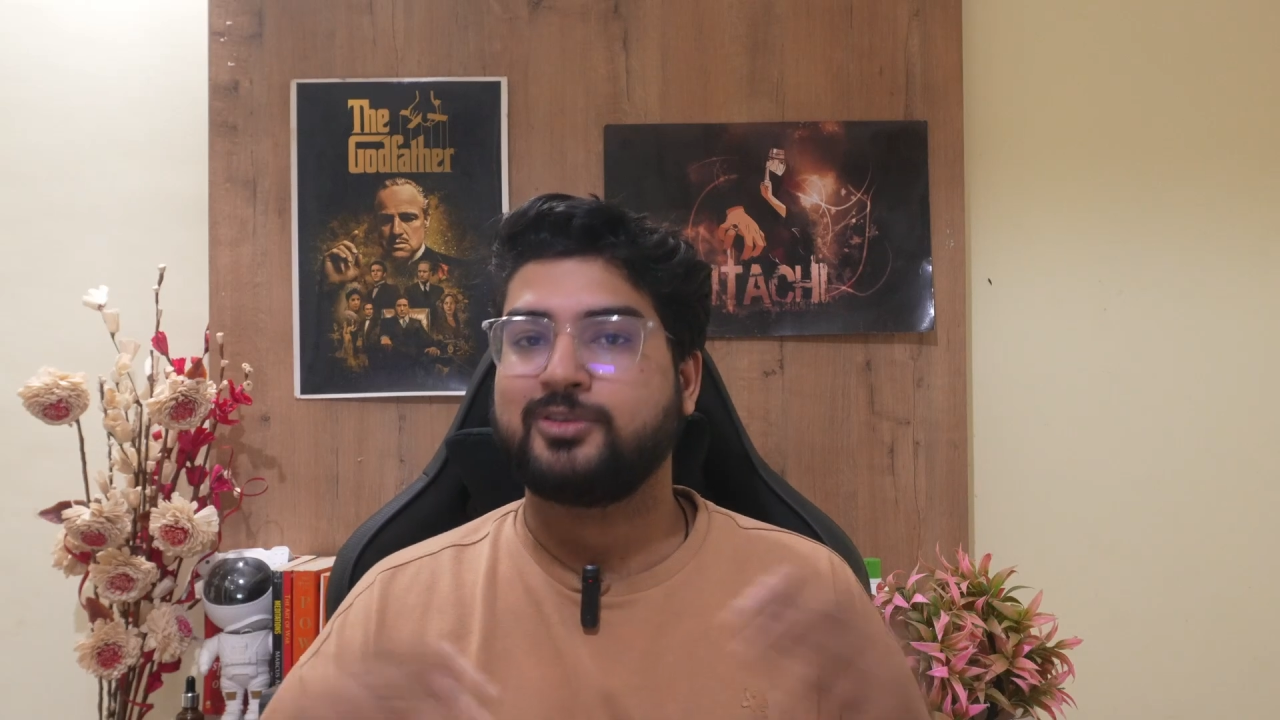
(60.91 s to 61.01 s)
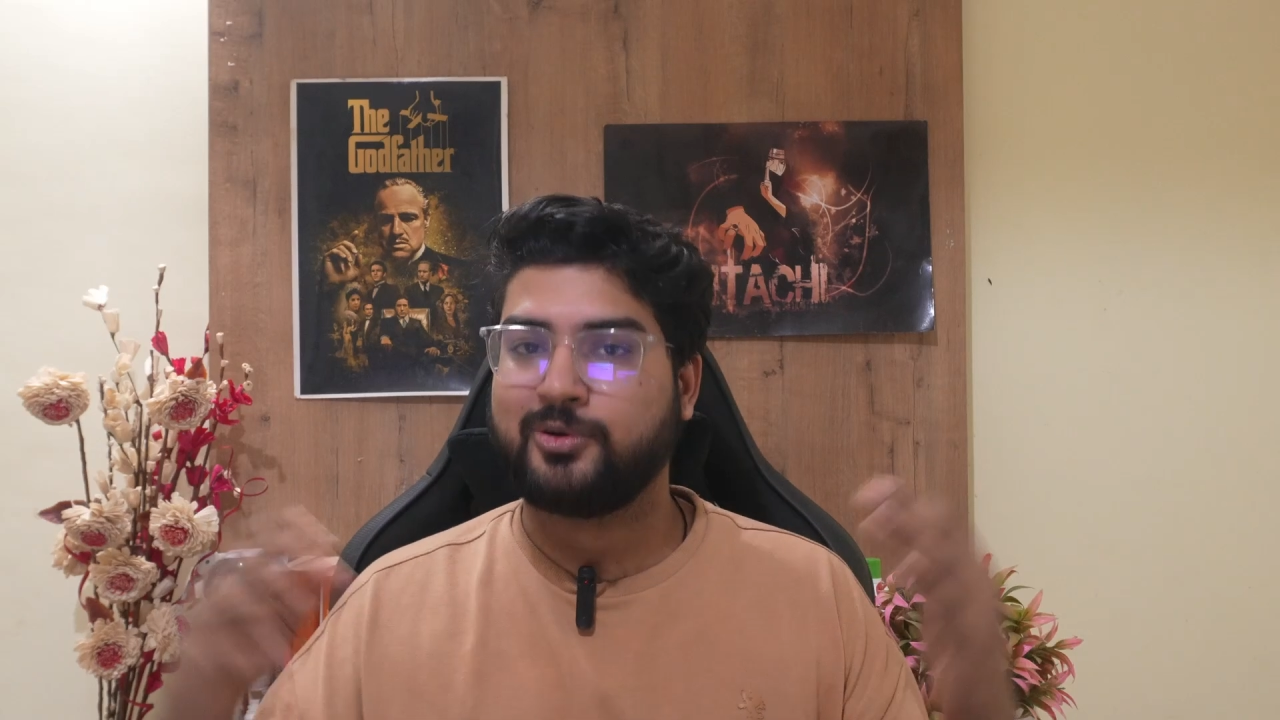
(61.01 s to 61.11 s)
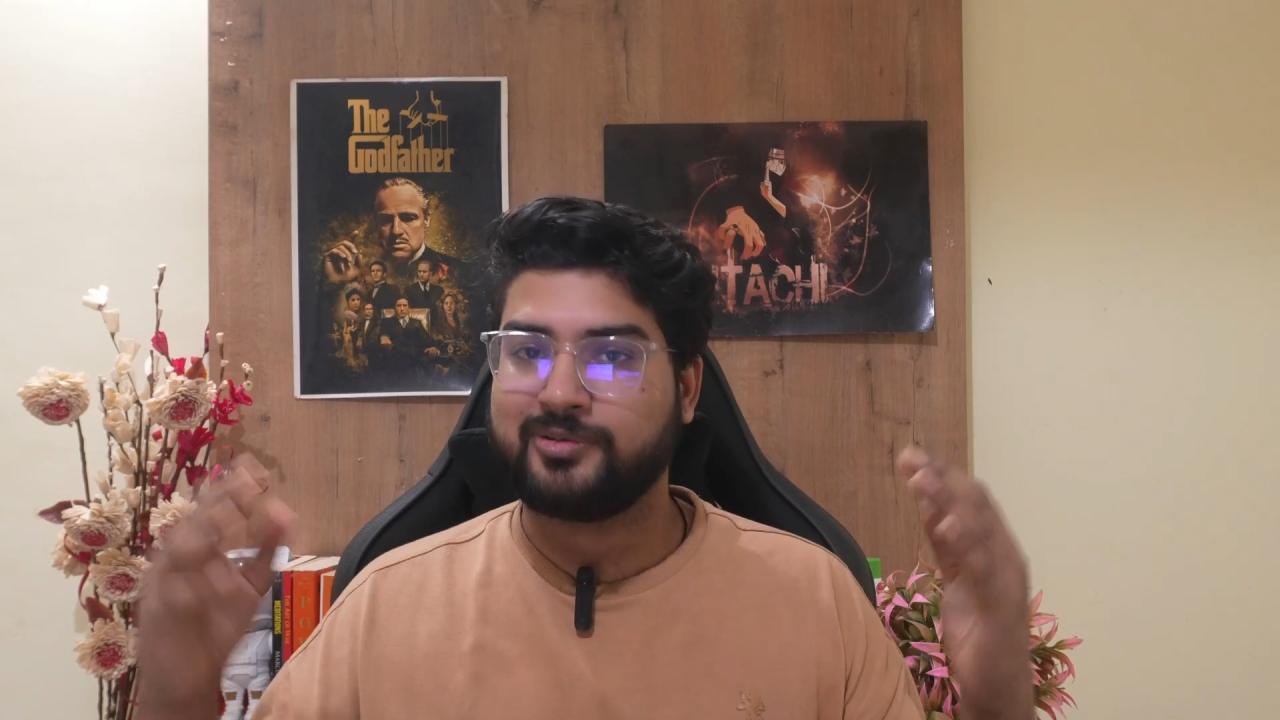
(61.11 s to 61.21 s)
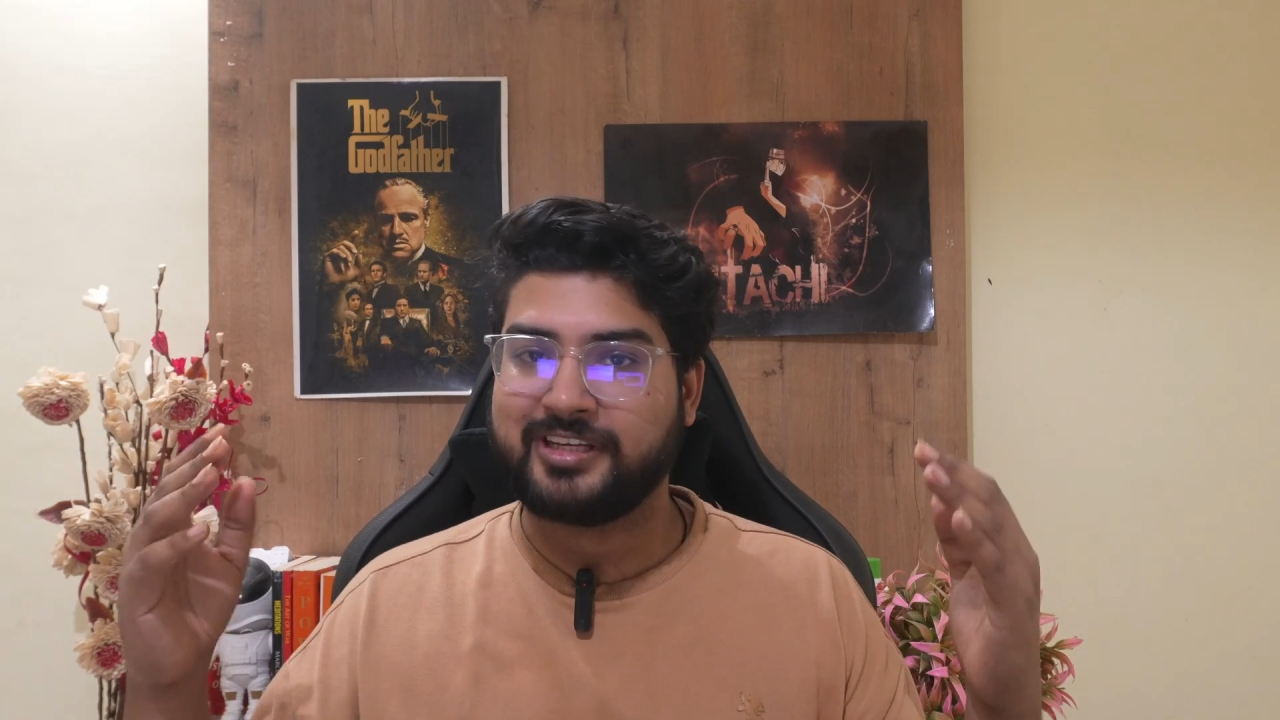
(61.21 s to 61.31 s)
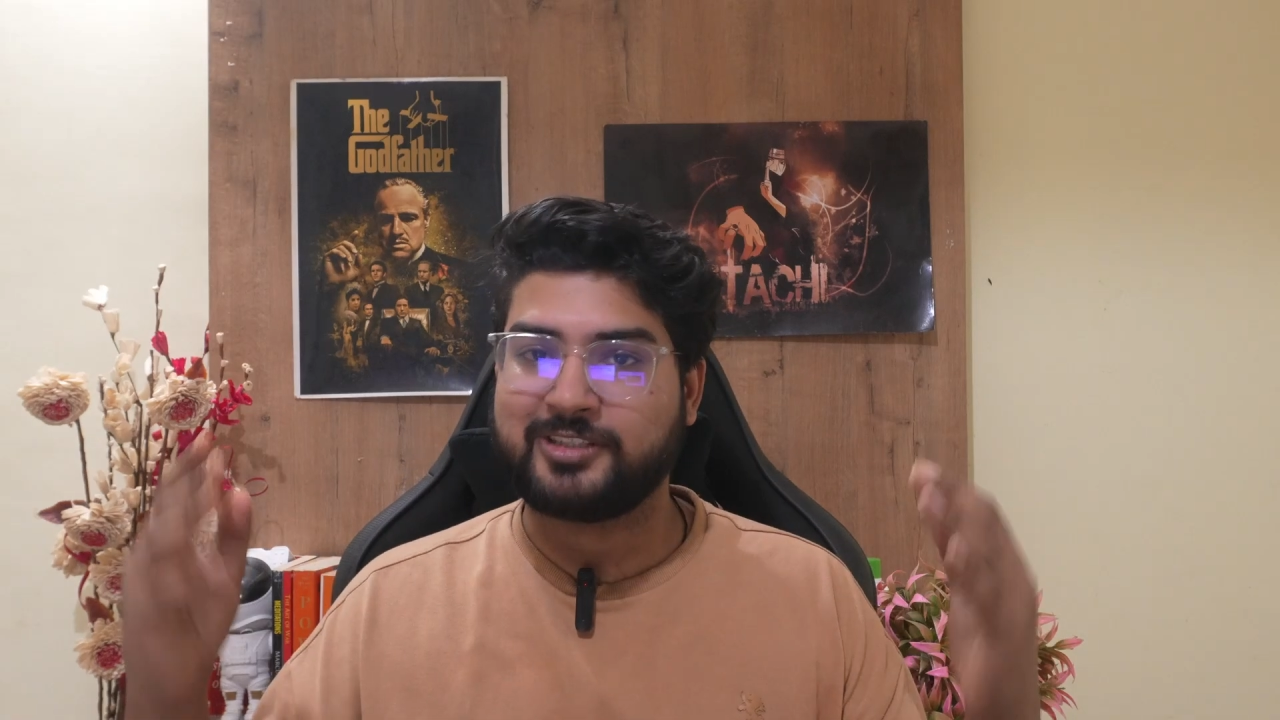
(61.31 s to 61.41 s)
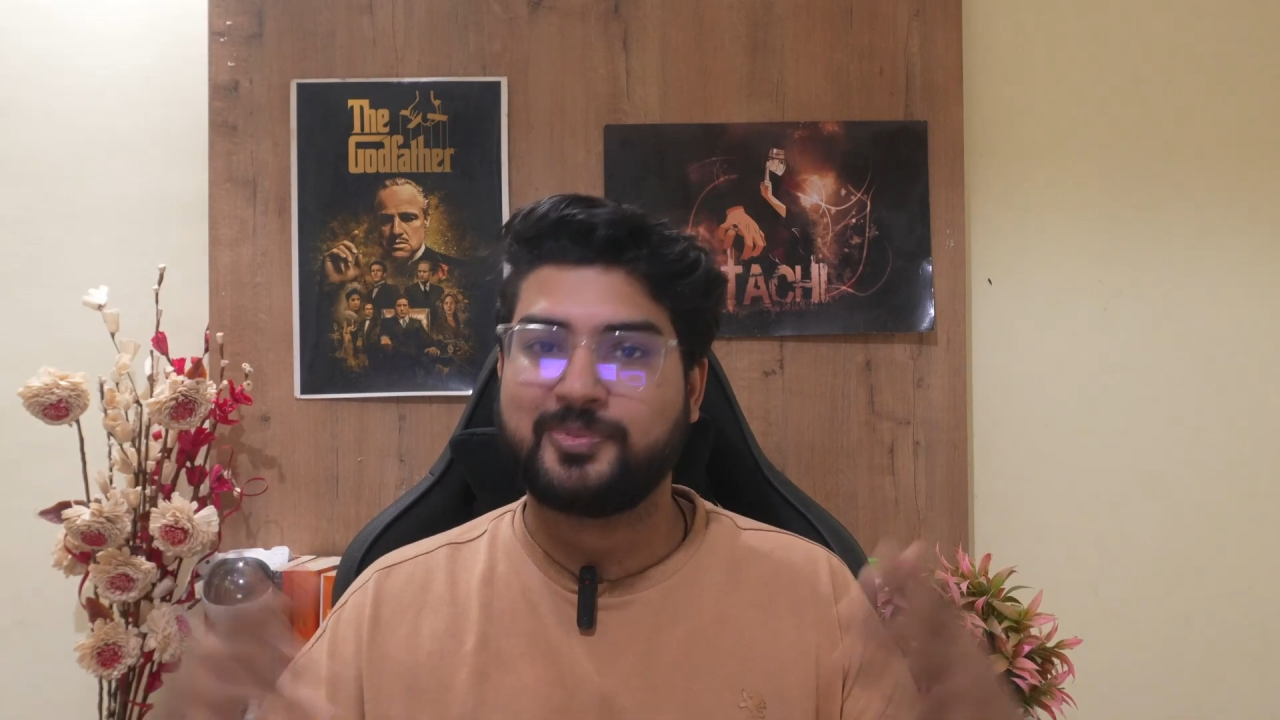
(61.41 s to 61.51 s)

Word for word: so let's